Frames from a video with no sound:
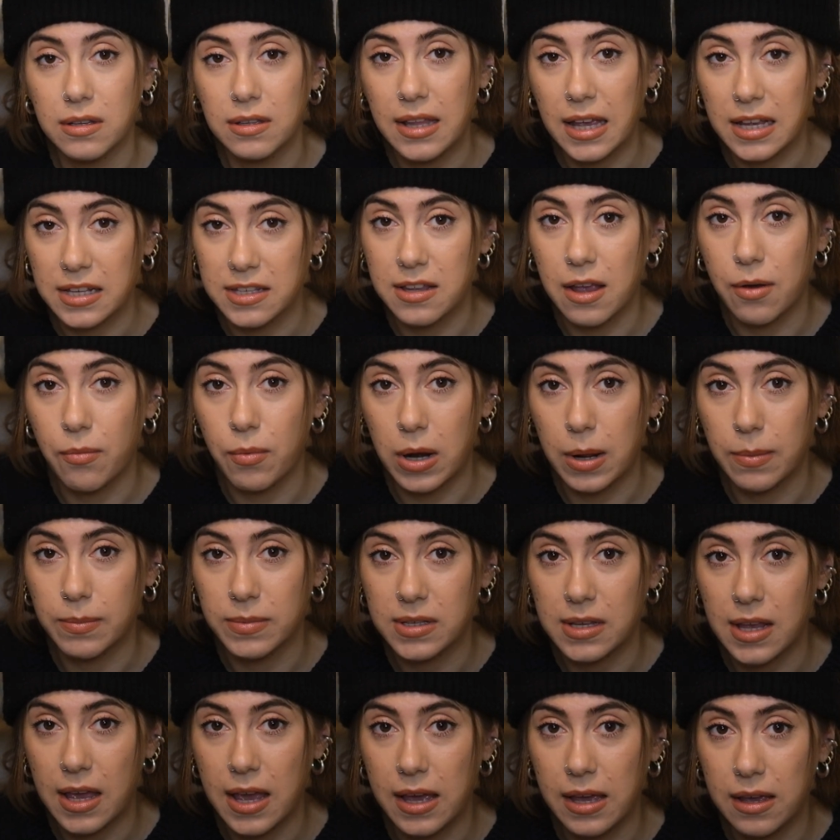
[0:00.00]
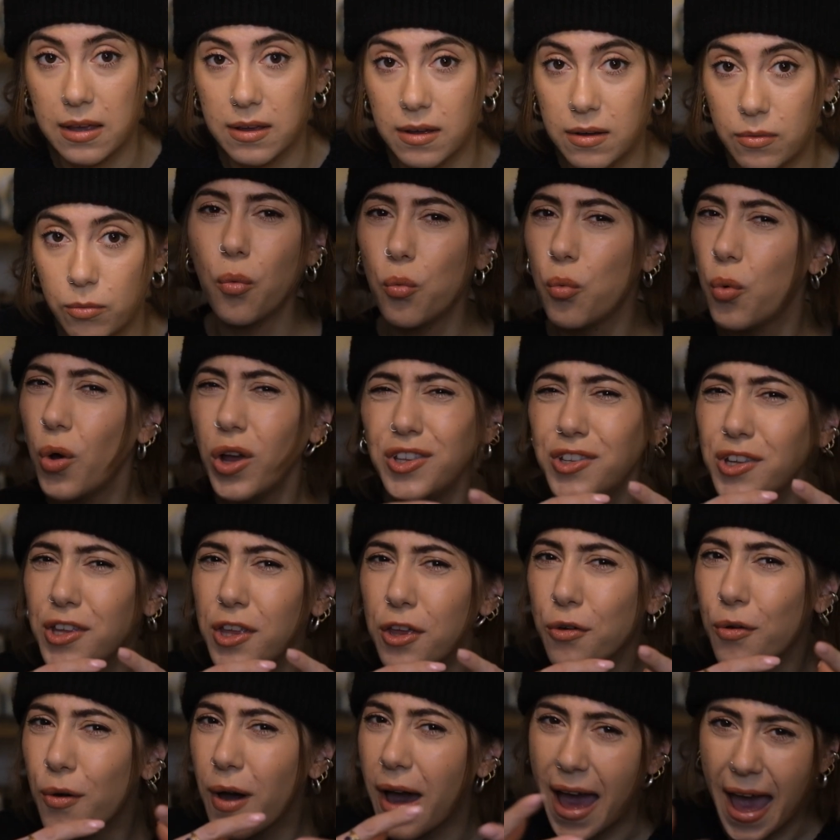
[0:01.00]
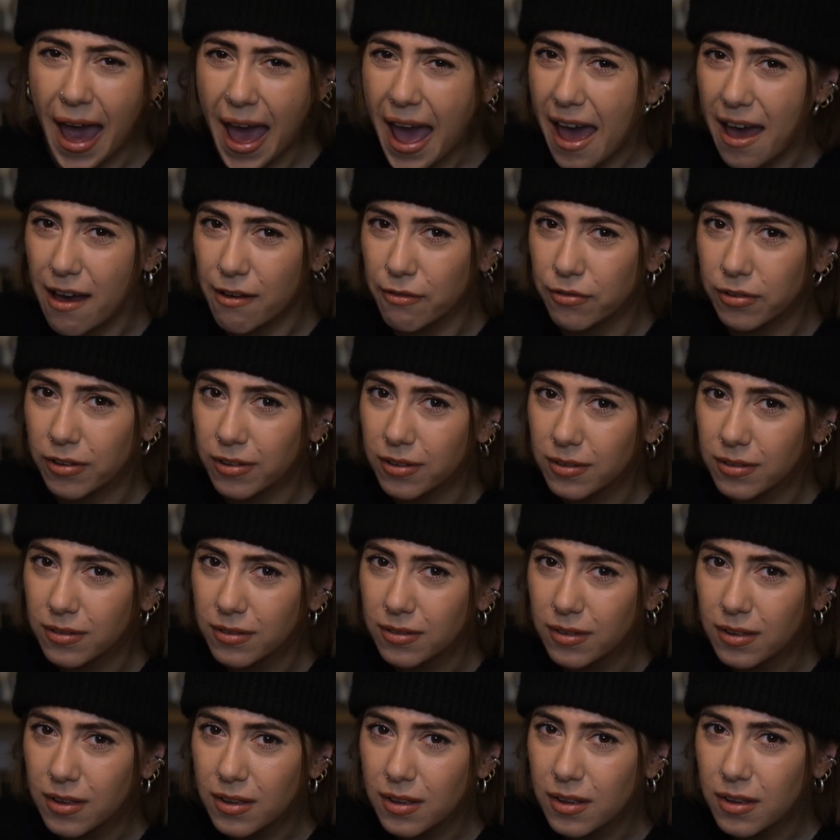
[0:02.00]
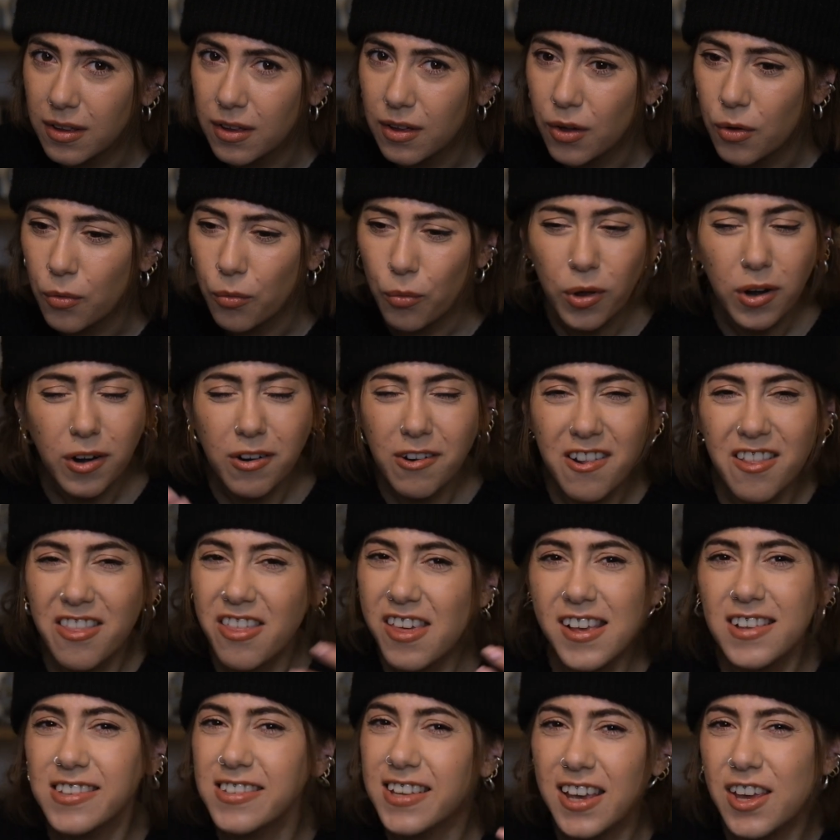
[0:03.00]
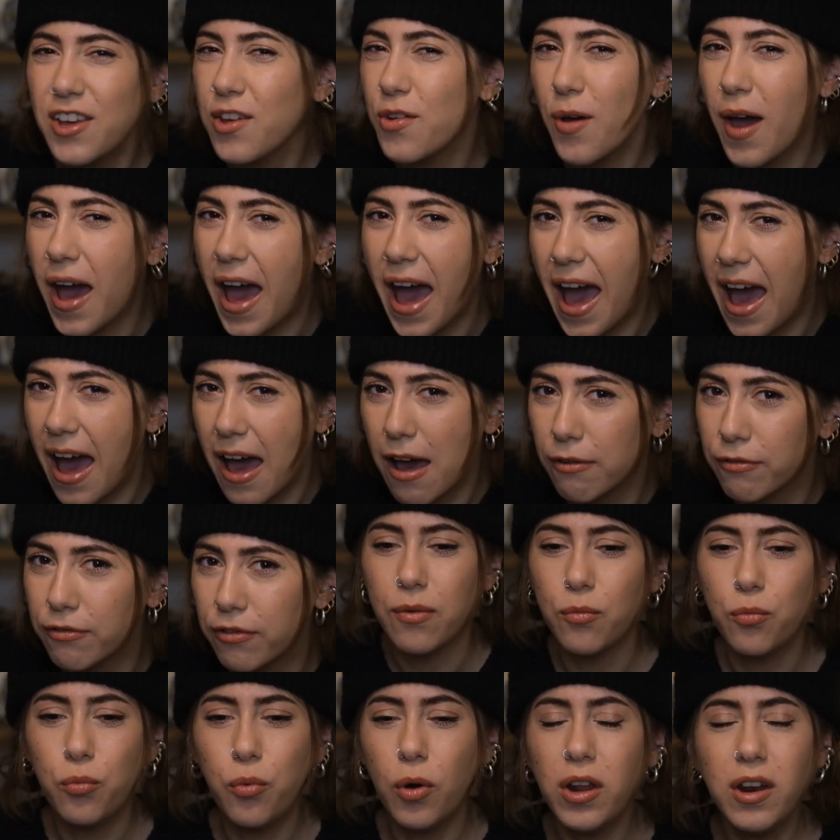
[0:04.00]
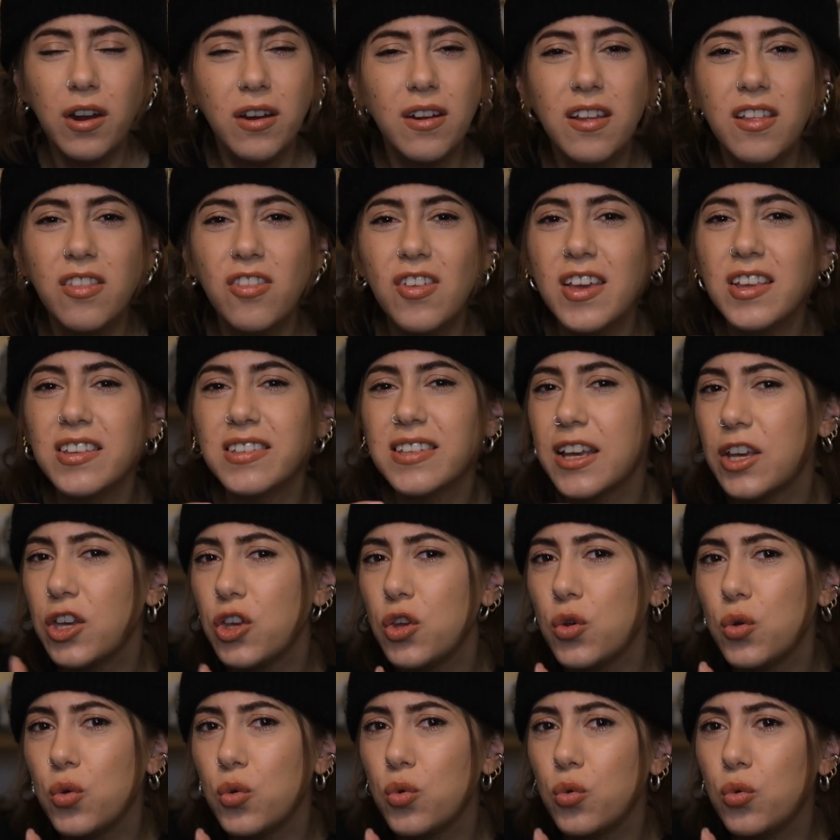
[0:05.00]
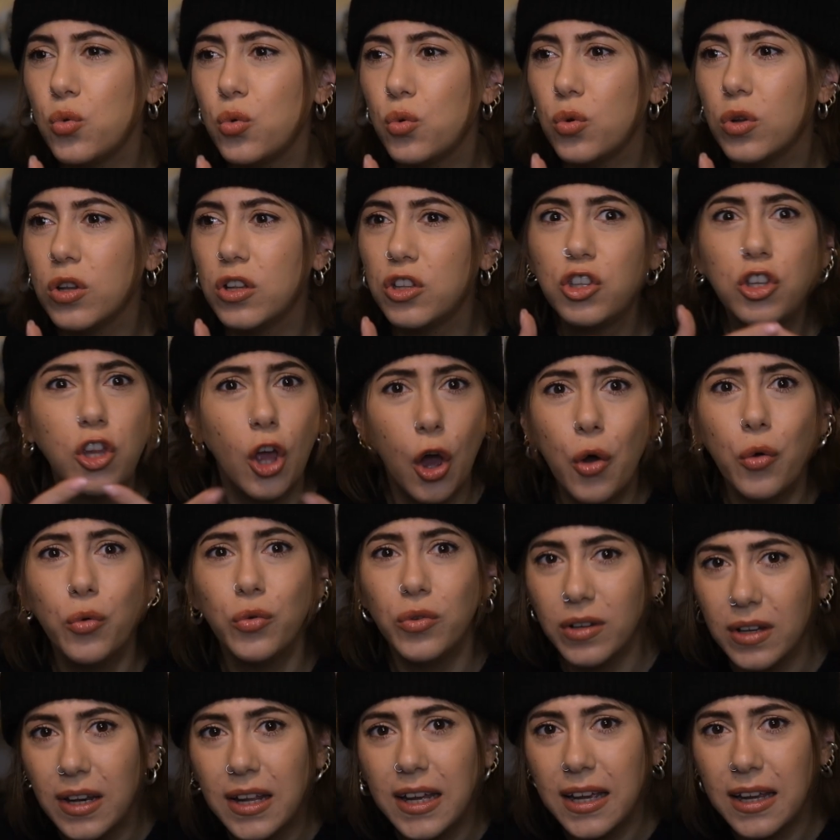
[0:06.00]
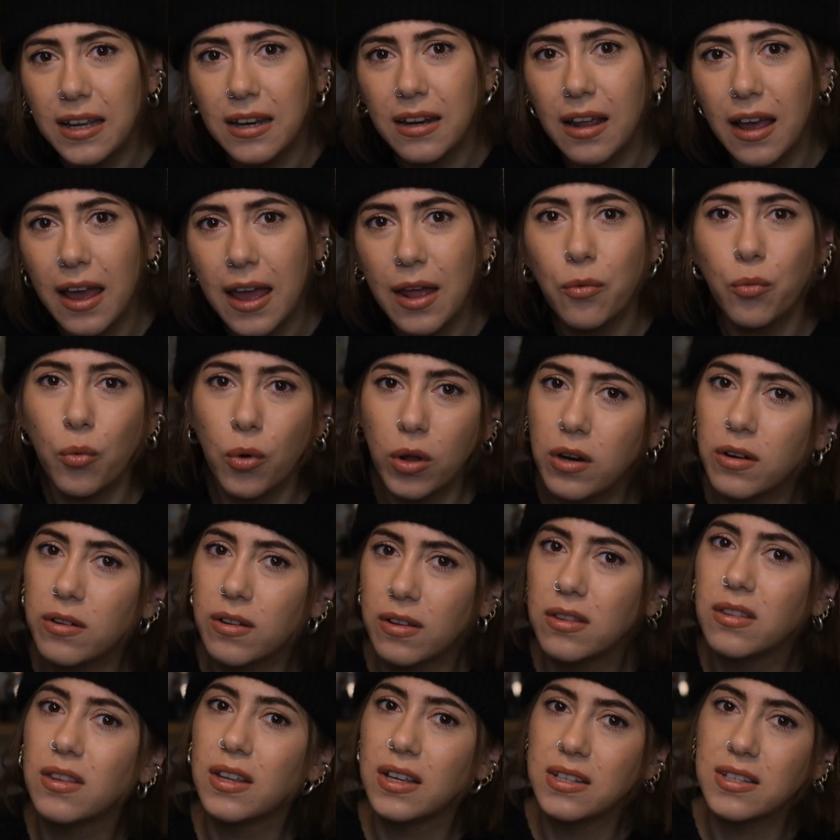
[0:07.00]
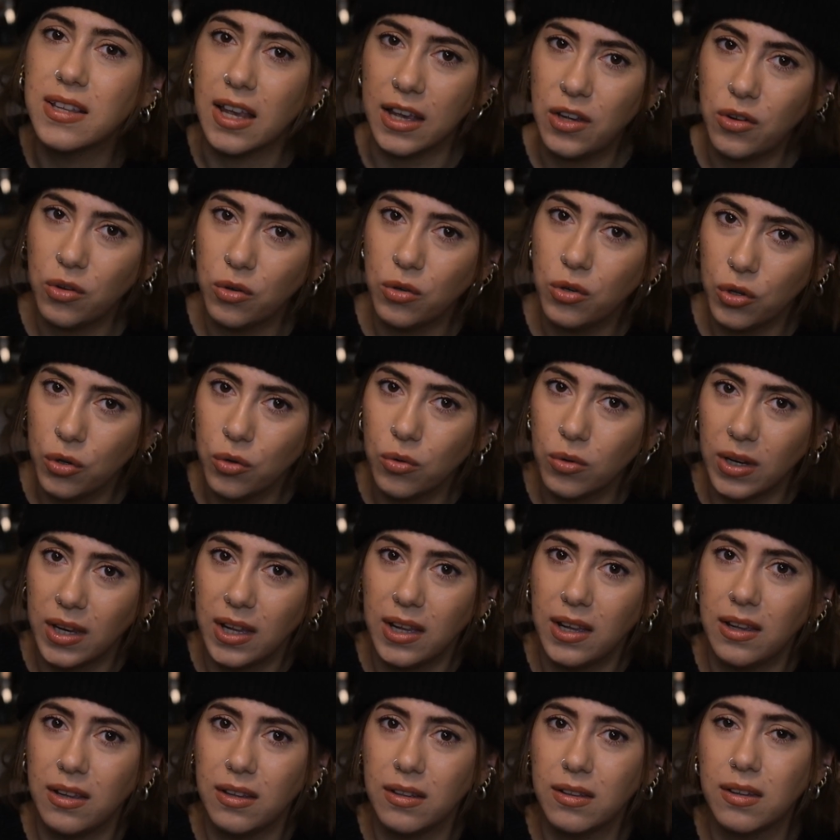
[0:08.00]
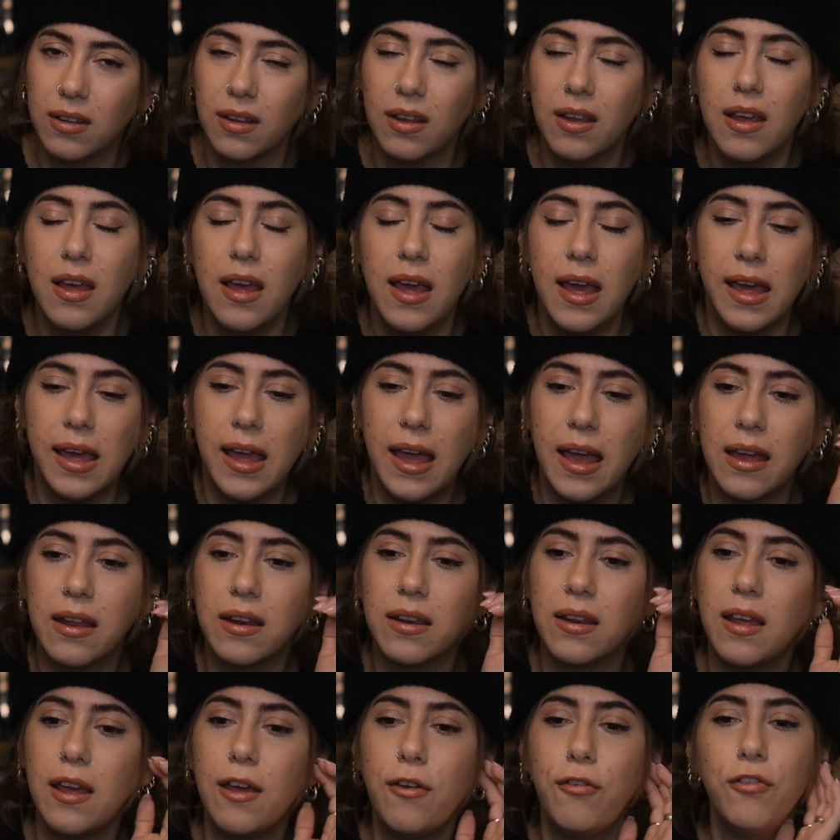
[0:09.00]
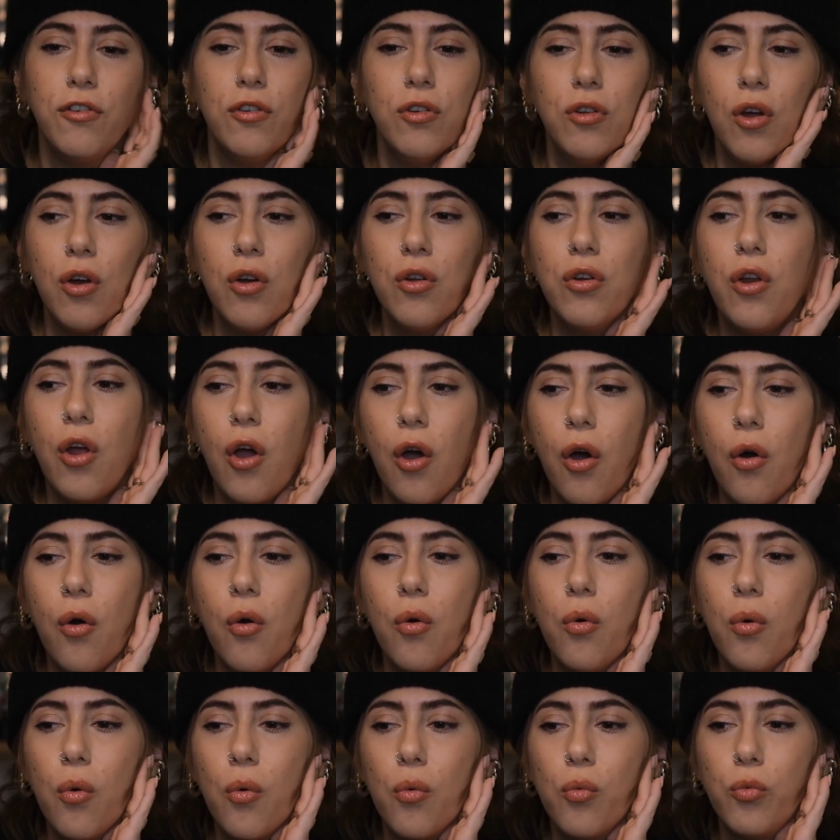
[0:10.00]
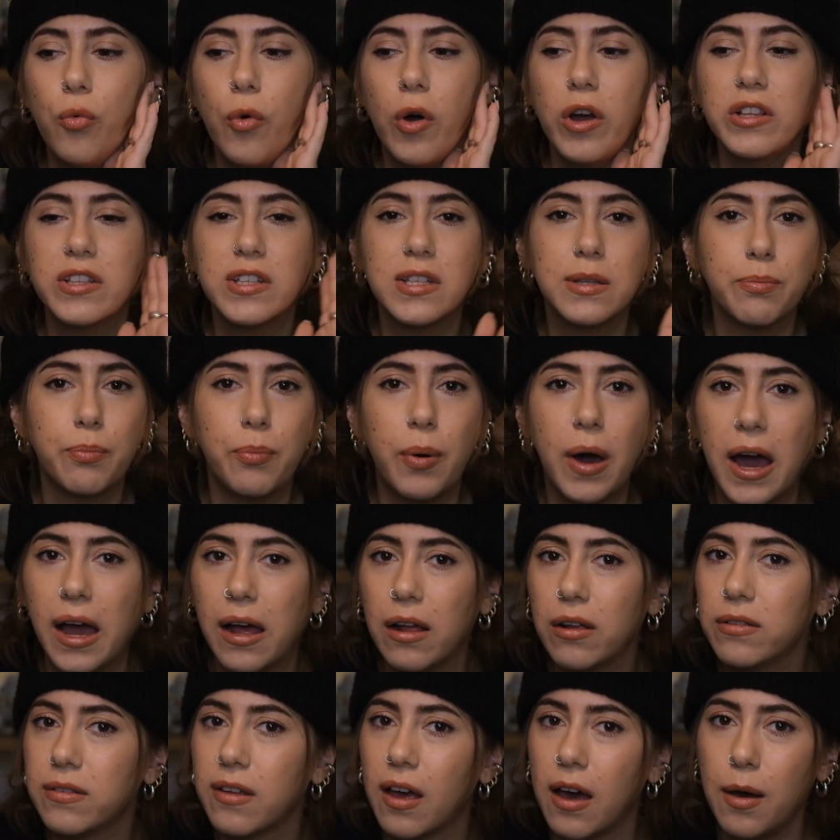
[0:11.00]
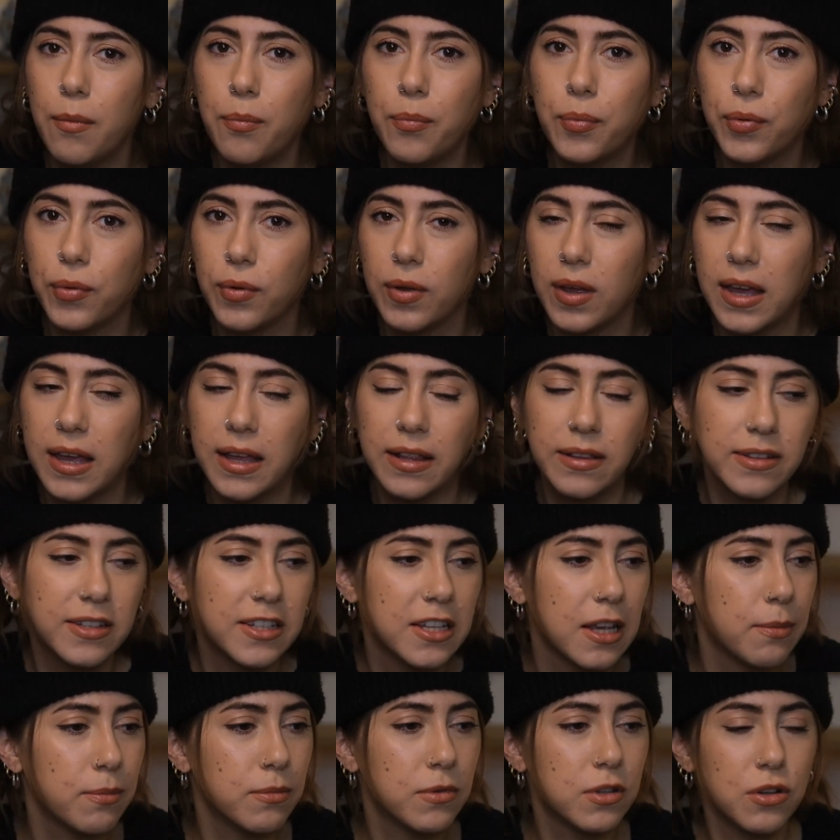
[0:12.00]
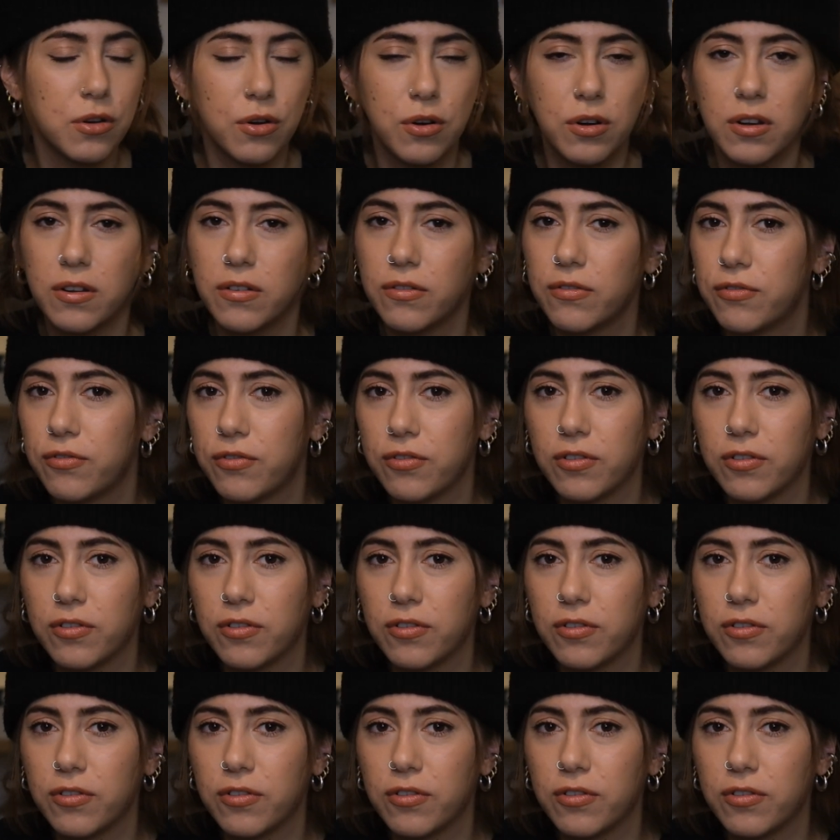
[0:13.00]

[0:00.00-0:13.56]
That's not what I'm saying. What do you have? What are the things that you have? What are the things that you don't need, and what are the things that you do need? And if you don't know what's piled up in some sort of